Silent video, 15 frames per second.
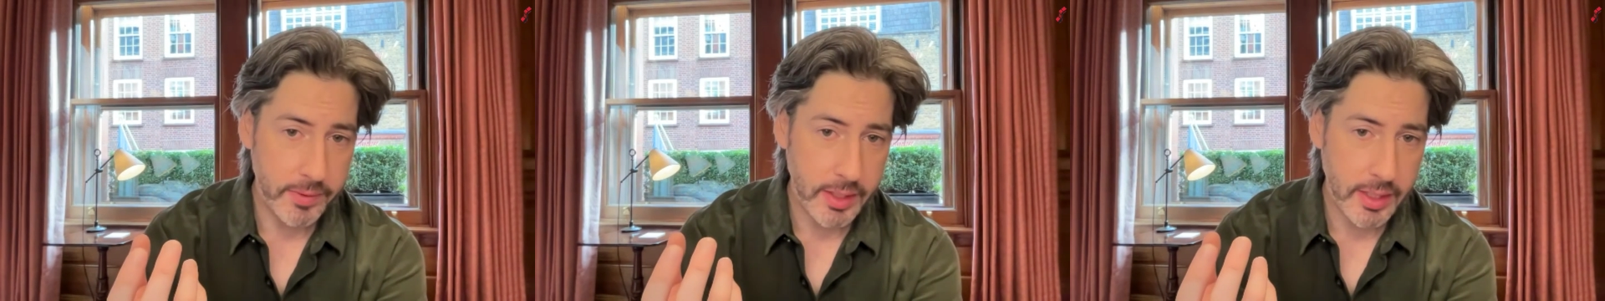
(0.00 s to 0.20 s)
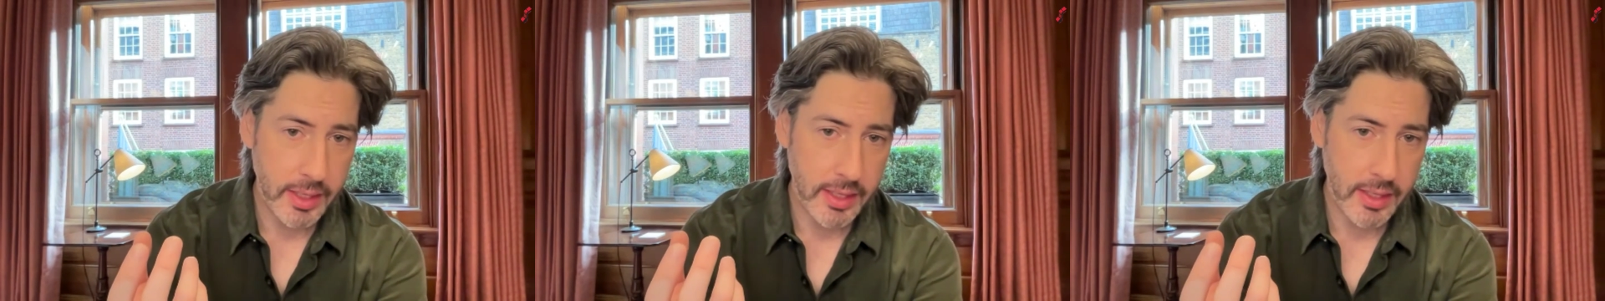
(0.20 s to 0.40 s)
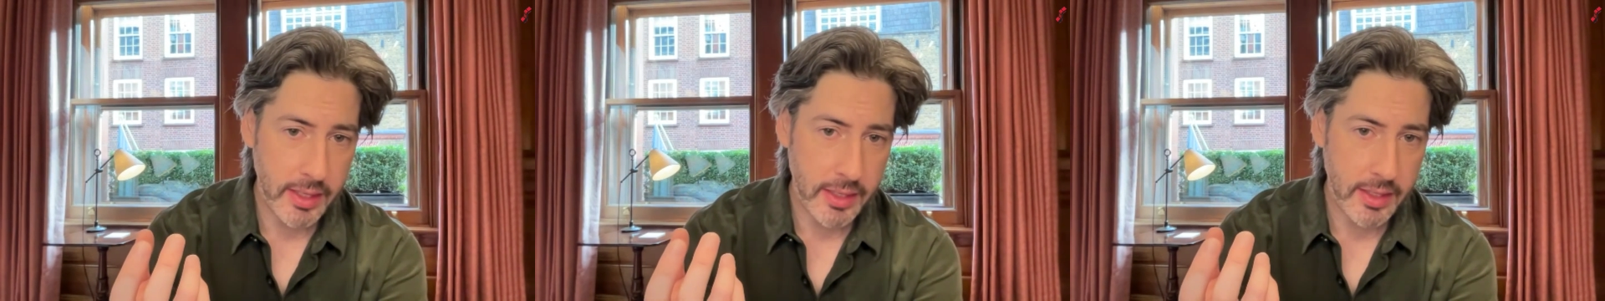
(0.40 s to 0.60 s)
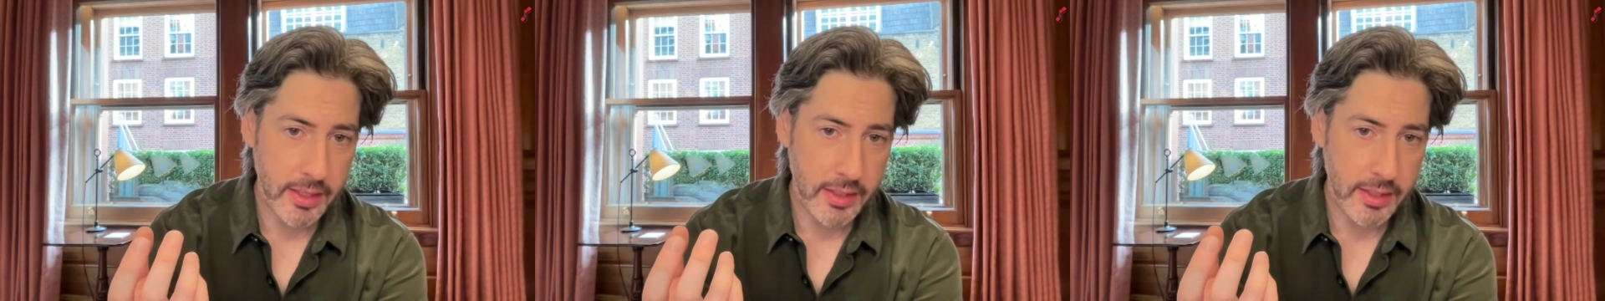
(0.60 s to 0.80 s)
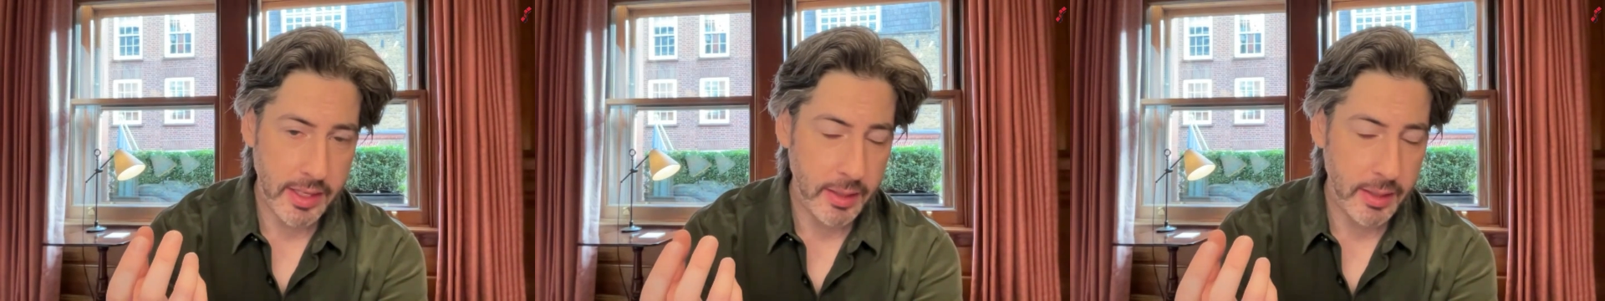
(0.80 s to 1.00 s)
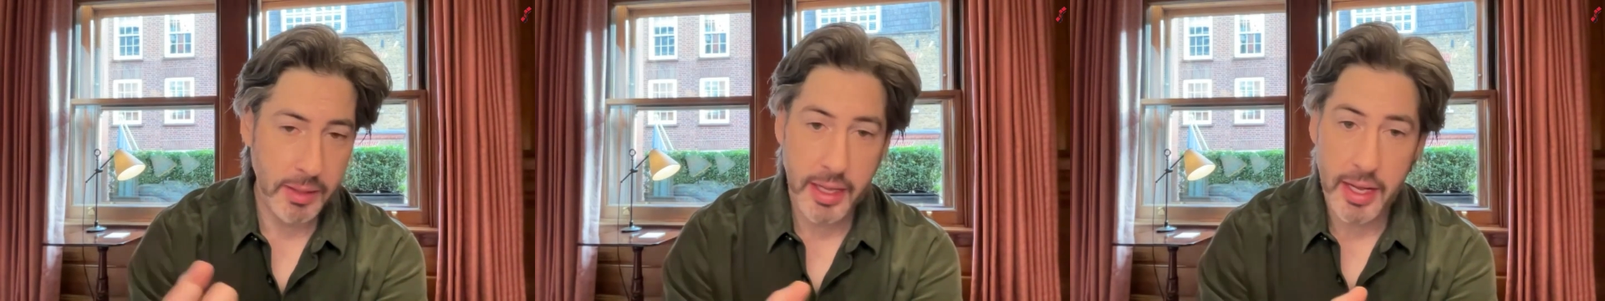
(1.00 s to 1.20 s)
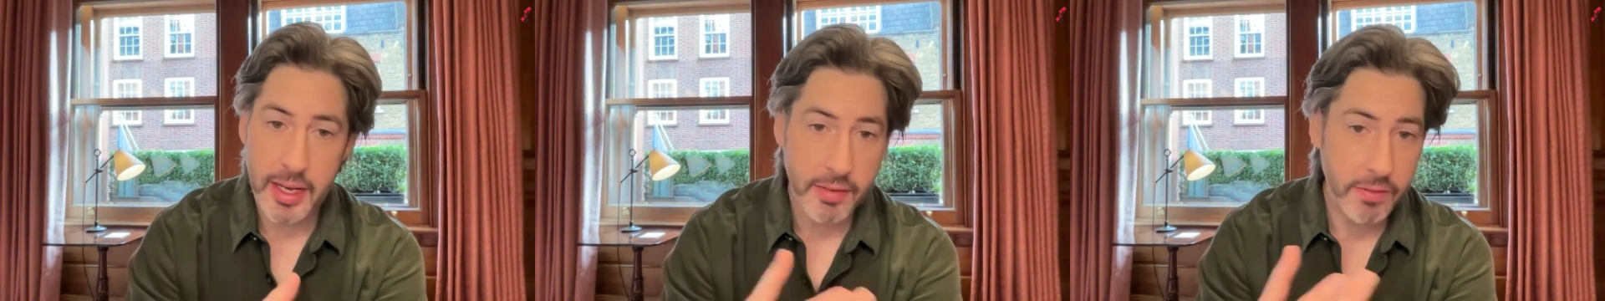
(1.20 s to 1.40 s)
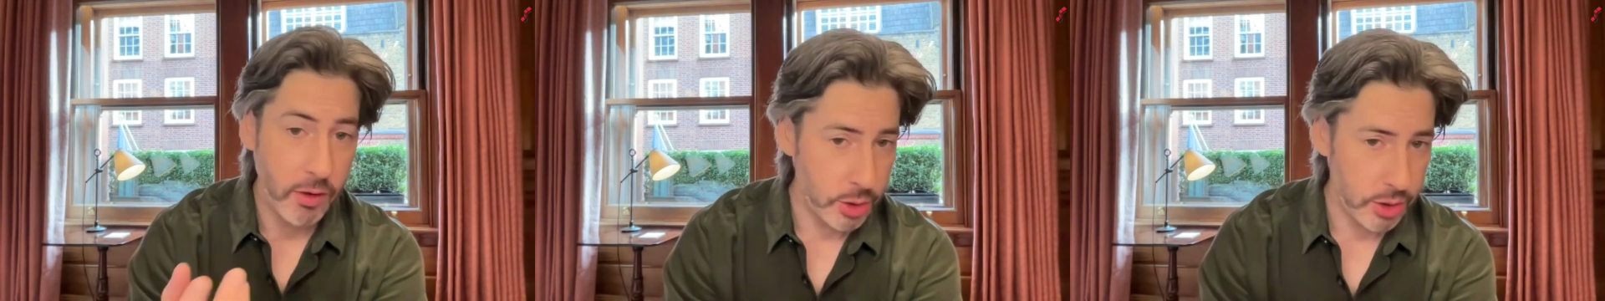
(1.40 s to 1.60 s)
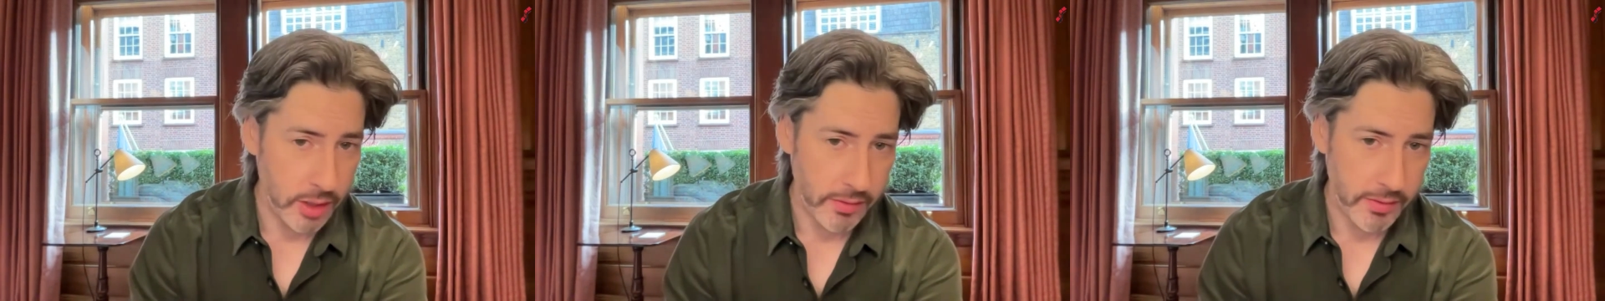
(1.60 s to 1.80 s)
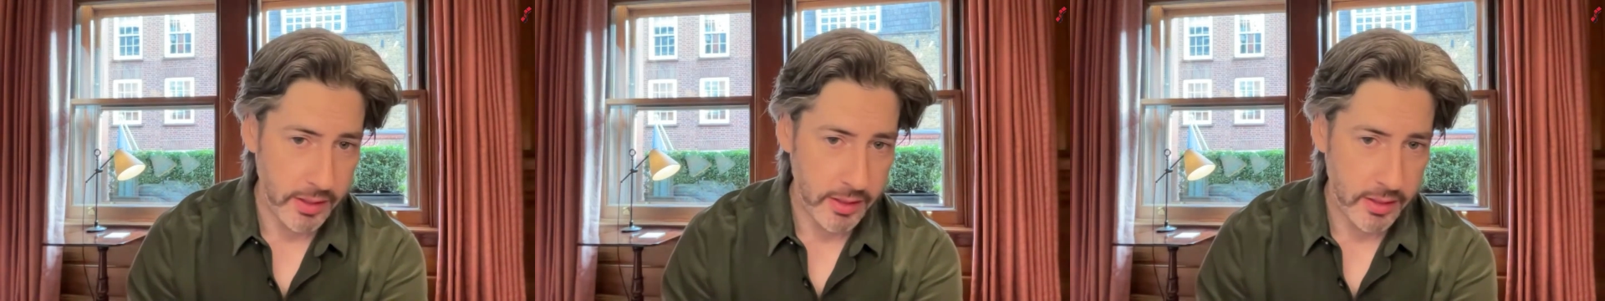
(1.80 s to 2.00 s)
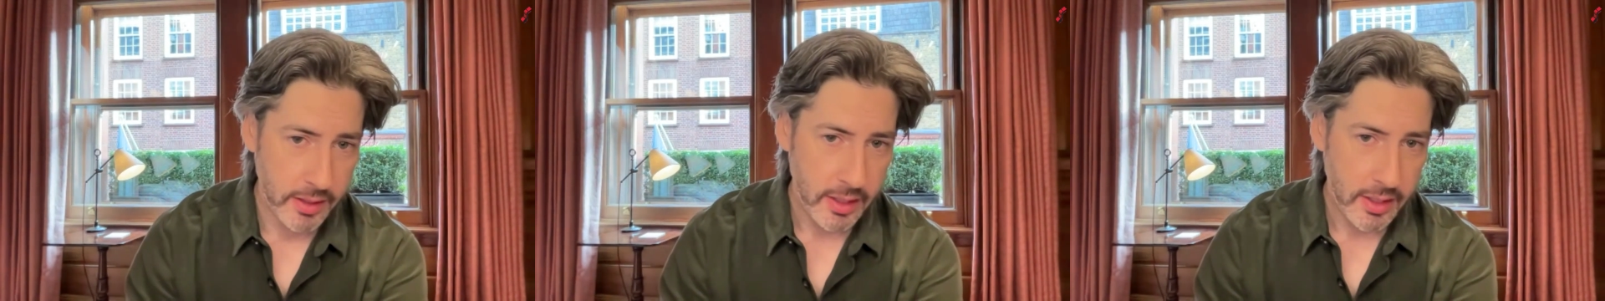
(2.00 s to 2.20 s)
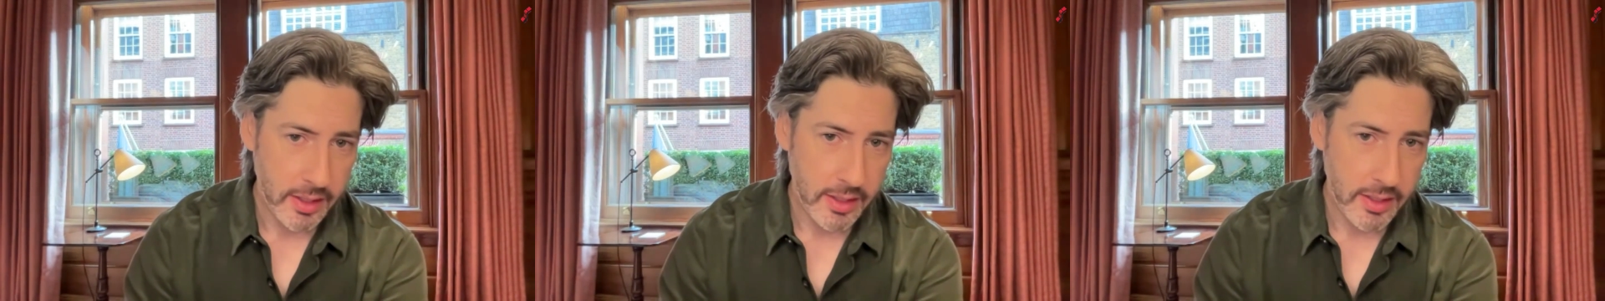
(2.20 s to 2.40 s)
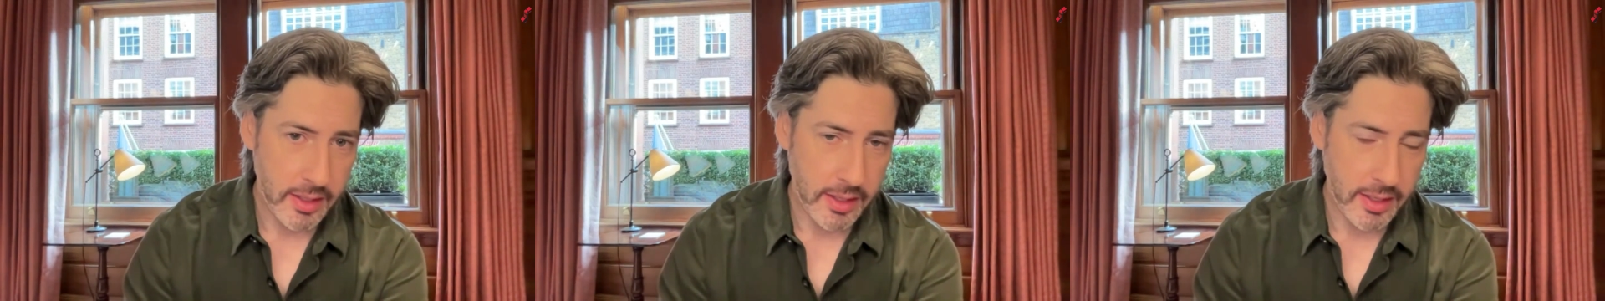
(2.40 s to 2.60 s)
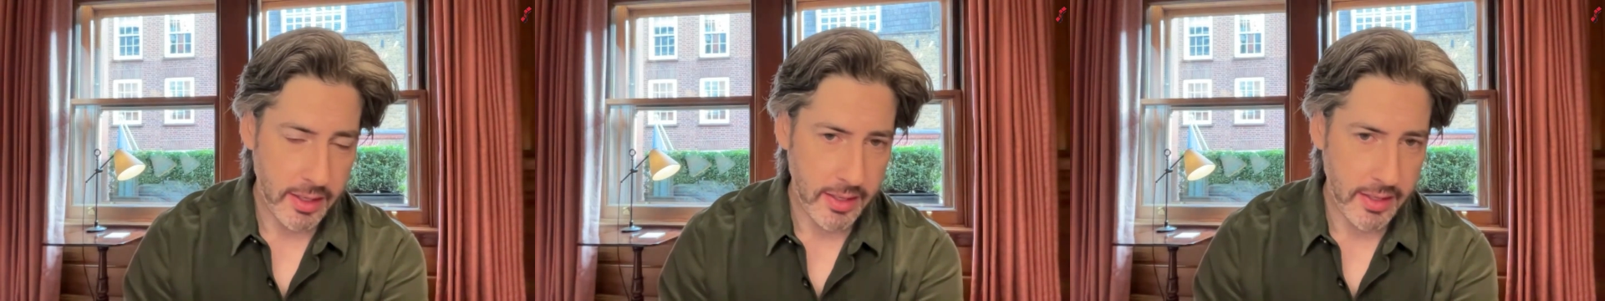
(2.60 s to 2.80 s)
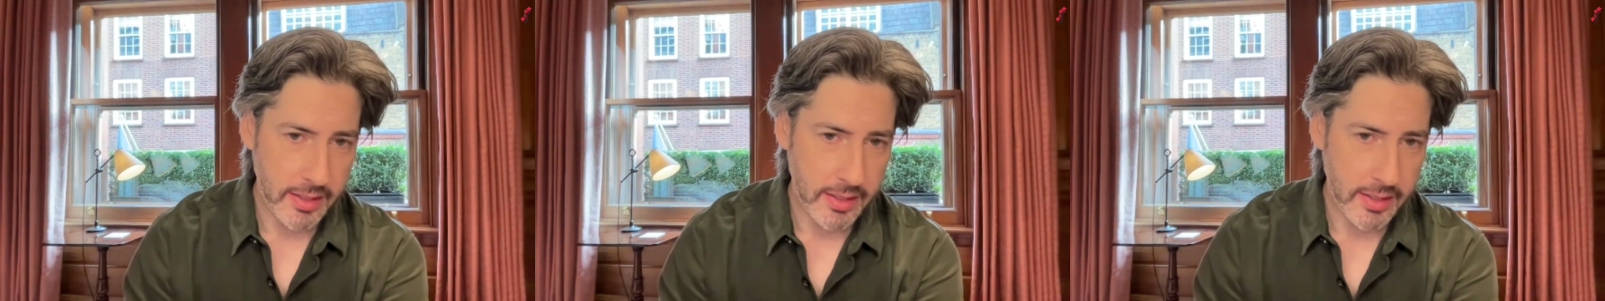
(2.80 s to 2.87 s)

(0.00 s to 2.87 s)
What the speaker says: and he can play any version of it. Uh,